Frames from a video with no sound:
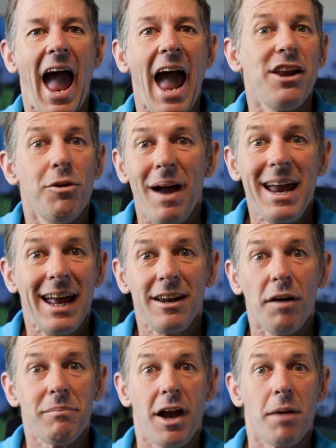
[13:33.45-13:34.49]
And you may end
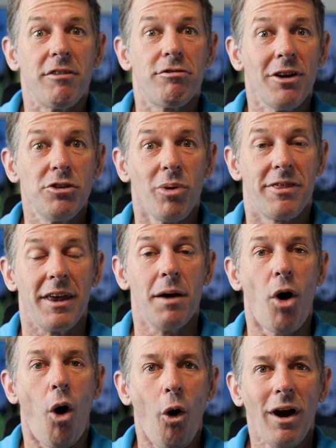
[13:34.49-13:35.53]
up becoming friends with
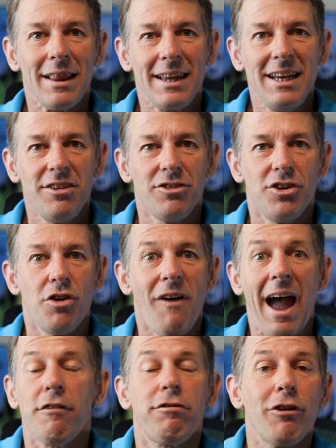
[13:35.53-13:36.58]
them, or at least you've
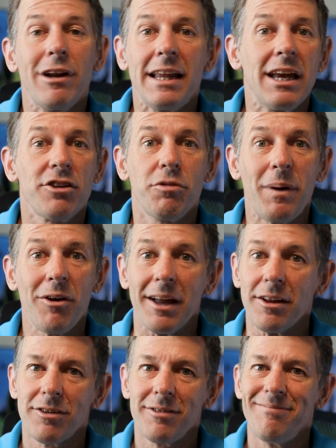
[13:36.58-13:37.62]
had a friendly
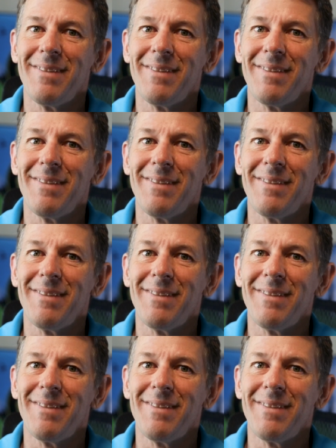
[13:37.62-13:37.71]
experience.